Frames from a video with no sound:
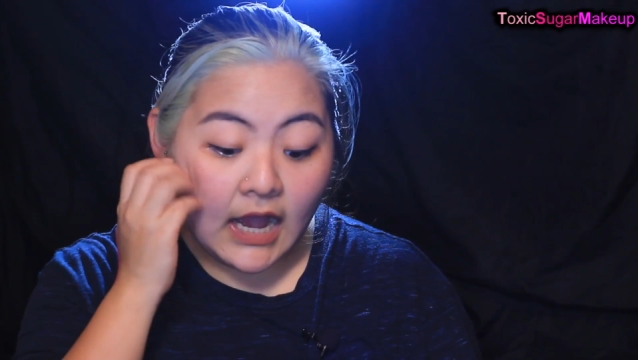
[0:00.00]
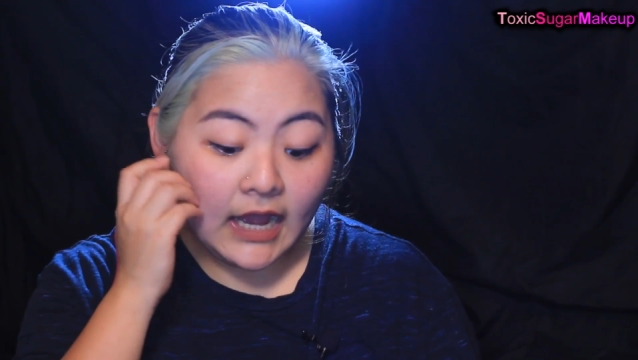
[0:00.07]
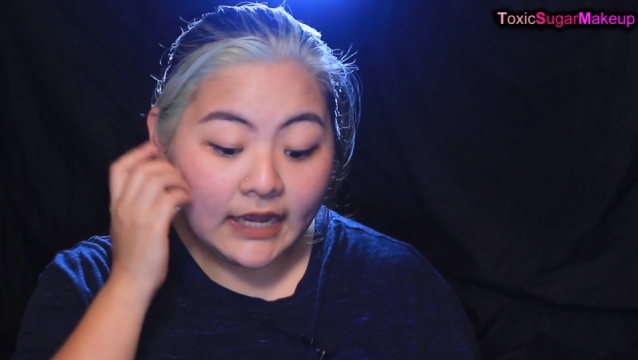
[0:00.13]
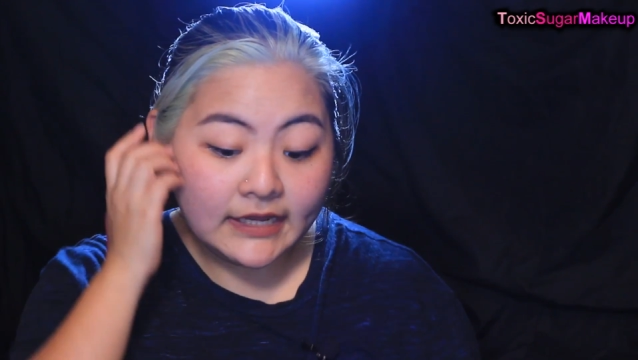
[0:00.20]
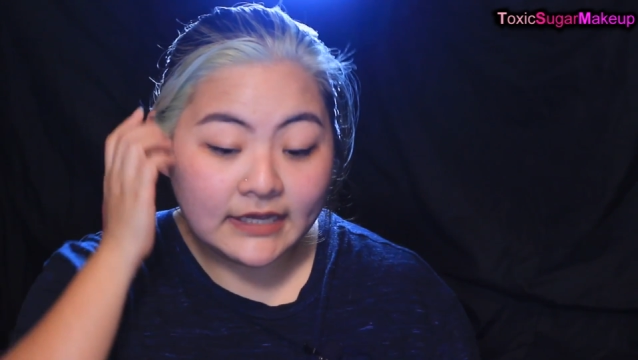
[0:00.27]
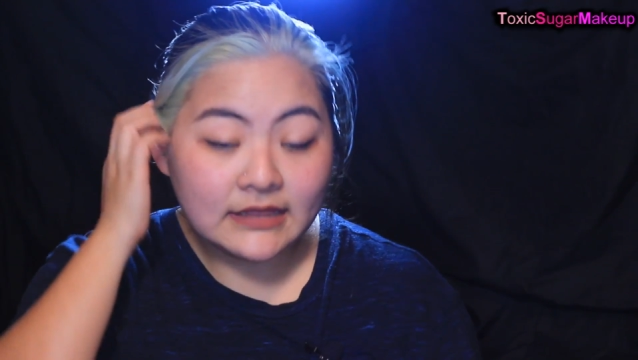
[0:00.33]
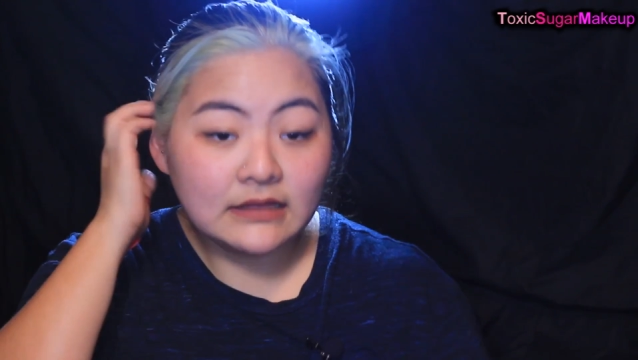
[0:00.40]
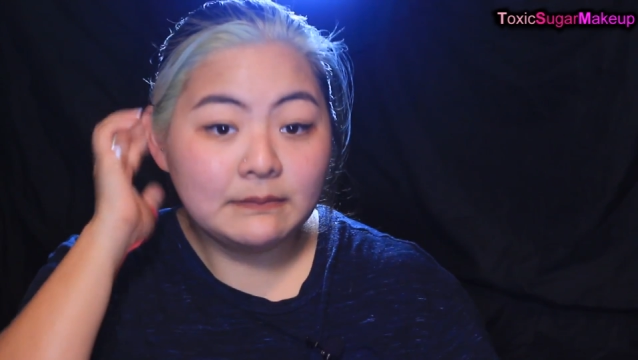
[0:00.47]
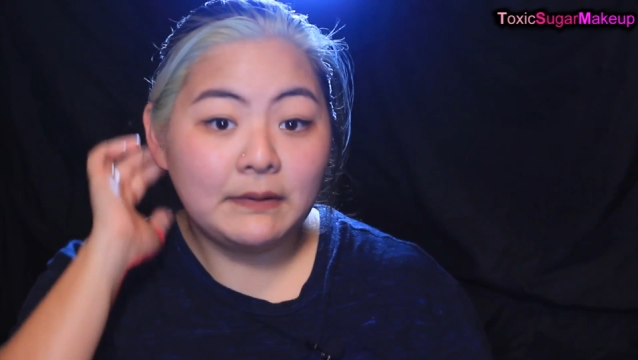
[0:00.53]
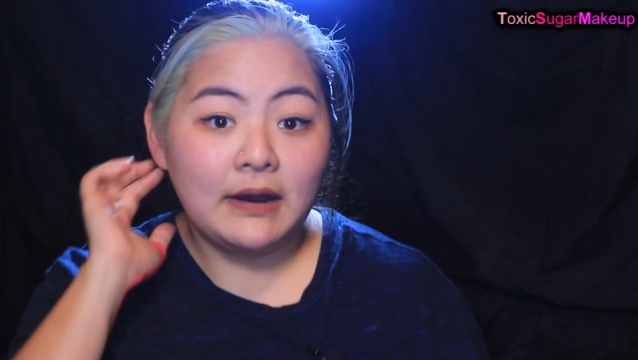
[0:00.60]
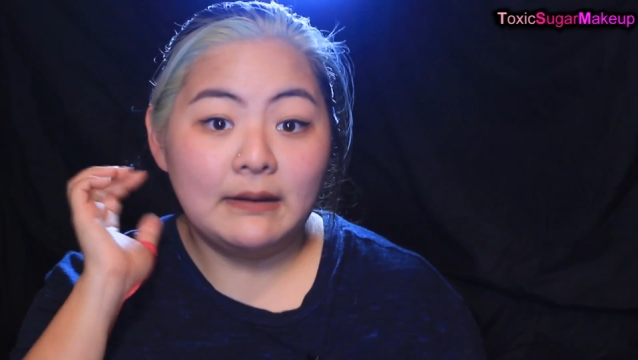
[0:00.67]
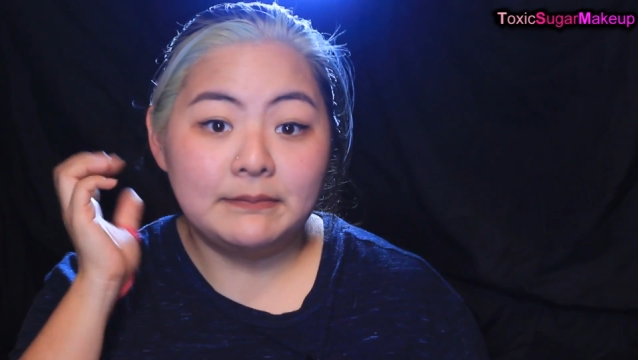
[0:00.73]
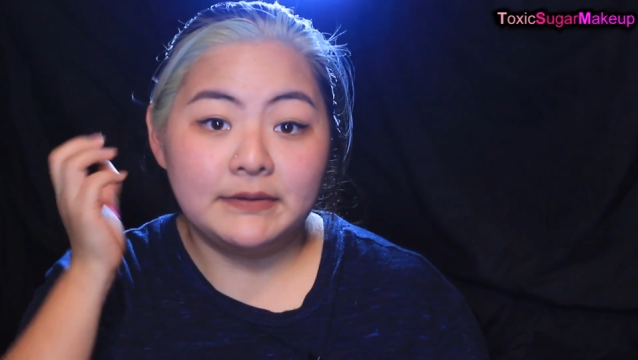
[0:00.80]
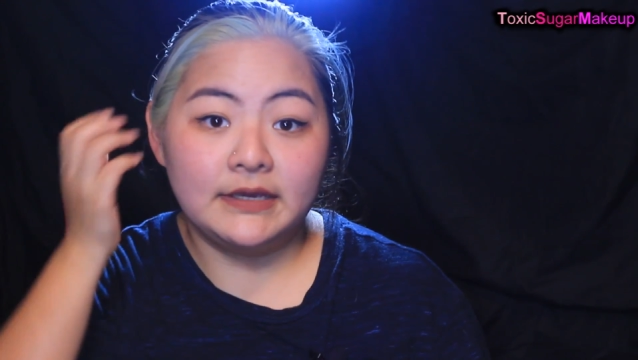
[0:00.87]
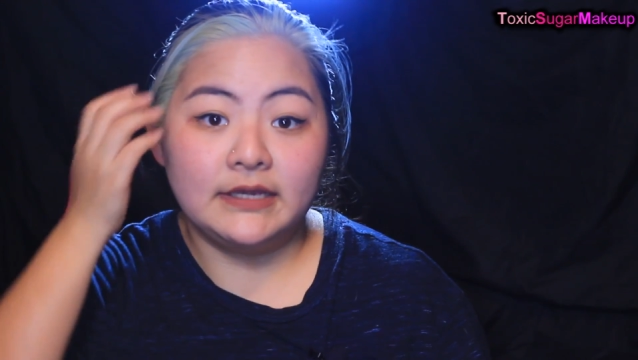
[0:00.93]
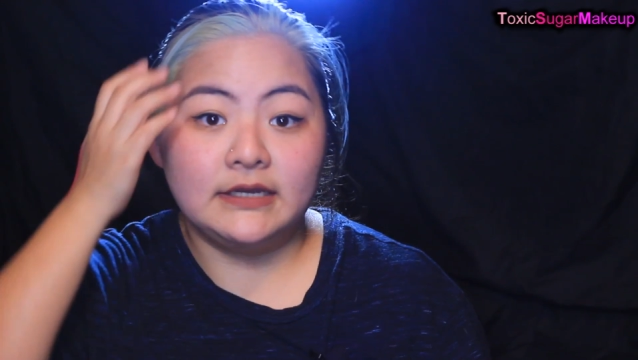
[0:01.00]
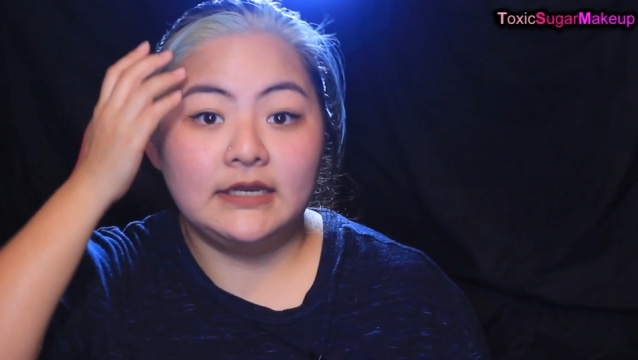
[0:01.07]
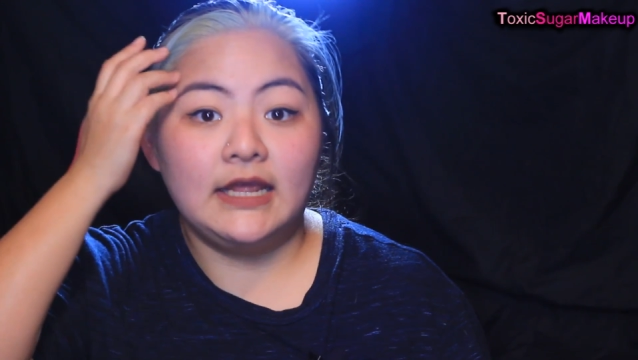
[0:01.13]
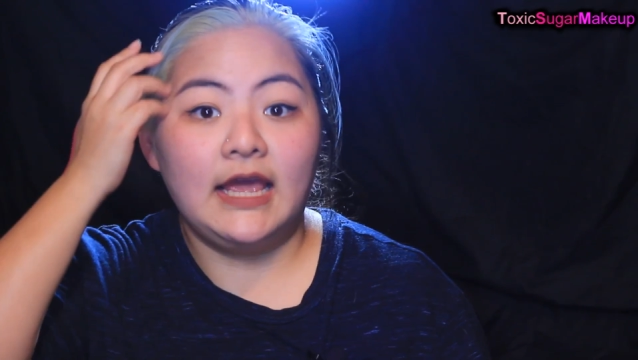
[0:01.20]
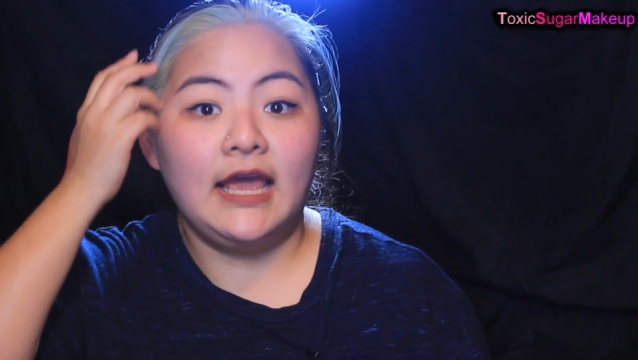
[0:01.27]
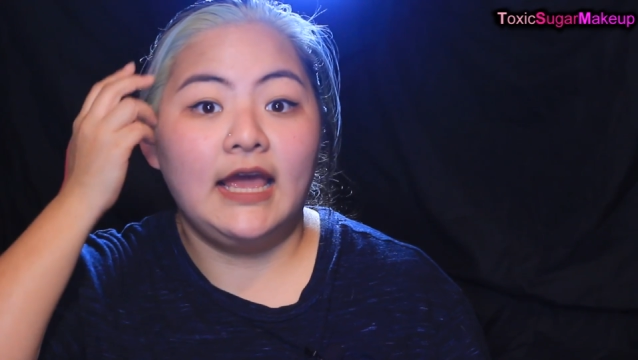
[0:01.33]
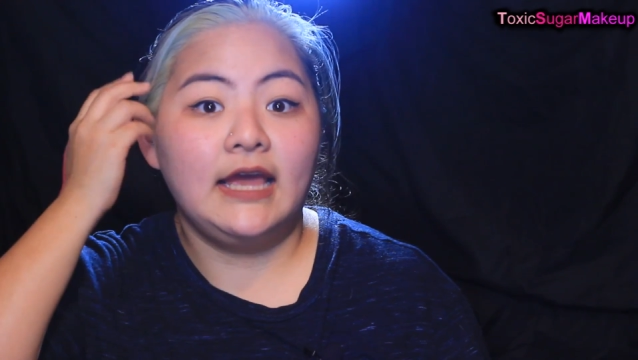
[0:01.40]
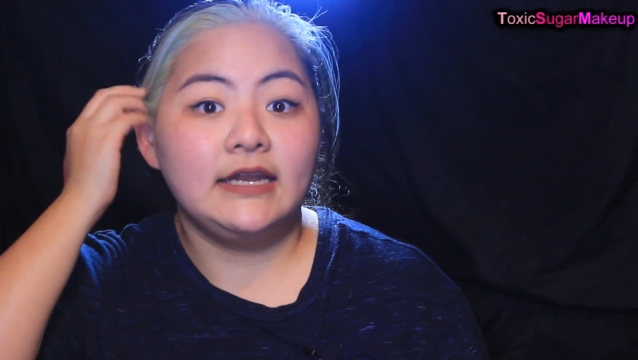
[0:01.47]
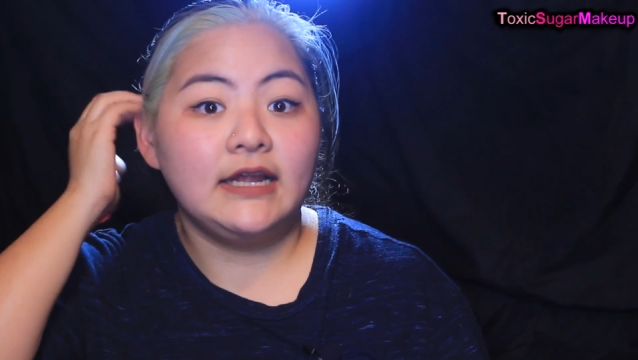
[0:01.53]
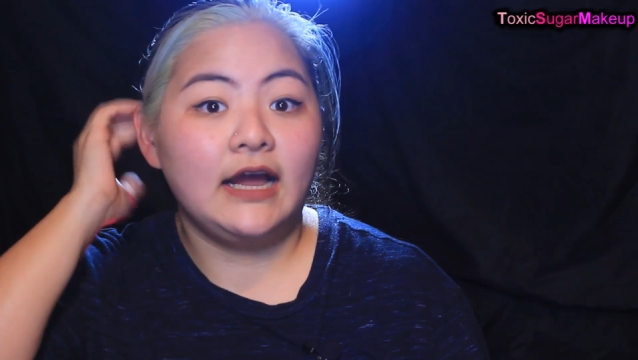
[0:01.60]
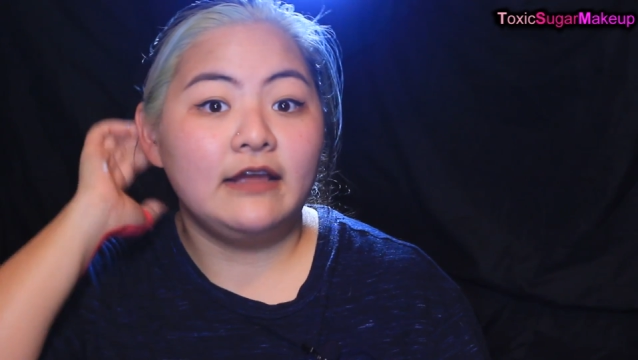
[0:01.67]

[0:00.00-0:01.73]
I get the pop in and